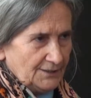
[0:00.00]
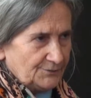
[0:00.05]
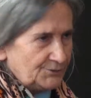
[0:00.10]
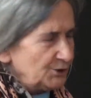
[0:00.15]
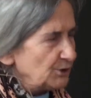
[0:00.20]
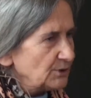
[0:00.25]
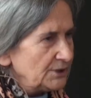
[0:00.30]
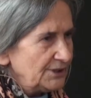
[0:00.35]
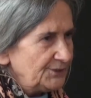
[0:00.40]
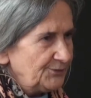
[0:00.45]
The
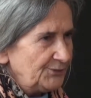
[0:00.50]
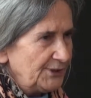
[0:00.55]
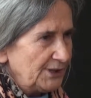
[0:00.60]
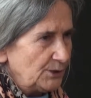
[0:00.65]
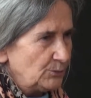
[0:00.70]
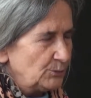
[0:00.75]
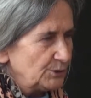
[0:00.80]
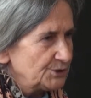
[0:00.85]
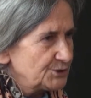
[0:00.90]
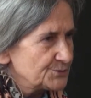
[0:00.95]
only thing
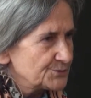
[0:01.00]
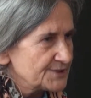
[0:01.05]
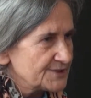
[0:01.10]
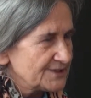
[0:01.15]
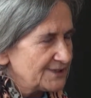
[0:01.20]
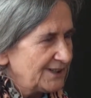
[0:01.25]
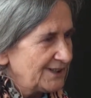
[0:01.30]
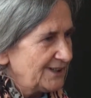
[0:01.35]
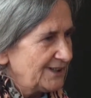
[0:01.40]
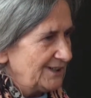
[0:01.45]
I want to
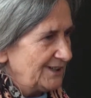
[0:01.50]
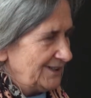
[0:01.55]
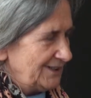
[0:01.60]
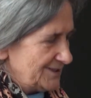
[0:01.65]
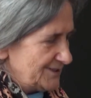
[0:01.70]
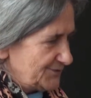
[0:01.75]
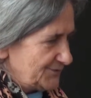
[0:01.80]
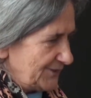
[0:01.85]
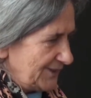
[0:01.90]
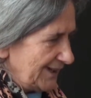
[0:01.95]
say
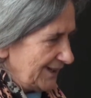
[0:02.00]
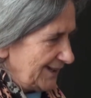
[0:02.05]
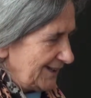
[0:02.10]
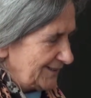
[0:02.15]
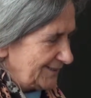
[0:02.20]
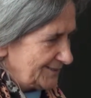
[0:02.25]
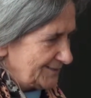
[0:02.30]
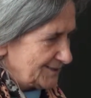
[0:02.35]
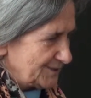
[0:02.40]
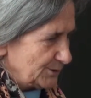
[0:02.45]
is
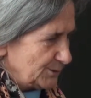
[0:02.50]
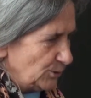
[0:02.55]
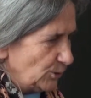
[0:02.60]
that